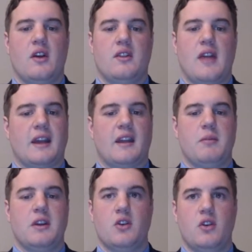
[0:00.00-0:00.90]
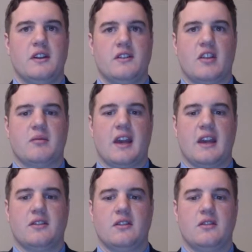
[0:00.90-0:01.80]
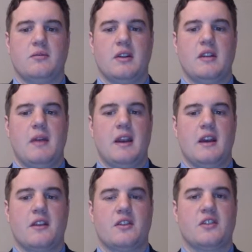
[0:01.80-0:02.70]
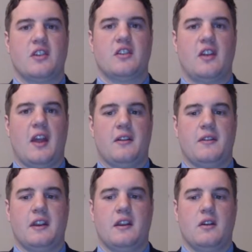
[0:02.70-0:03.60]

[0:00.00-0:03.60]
That can be good in some cases, but in many others it is unhealthy.